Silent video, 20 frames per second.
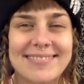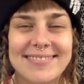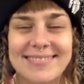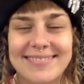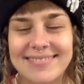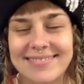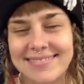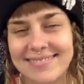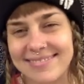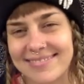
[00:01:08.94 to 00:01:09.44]

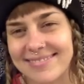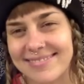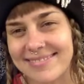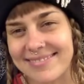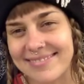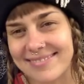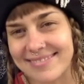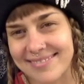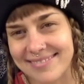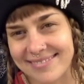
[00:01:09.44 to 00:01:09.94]

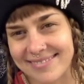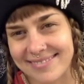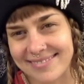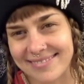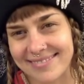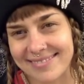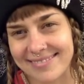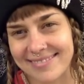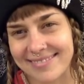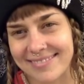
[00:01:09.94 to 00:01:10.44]

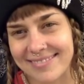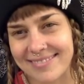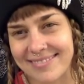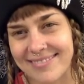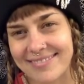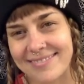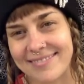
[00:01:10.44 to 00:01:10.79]
No one is speaking in this clip.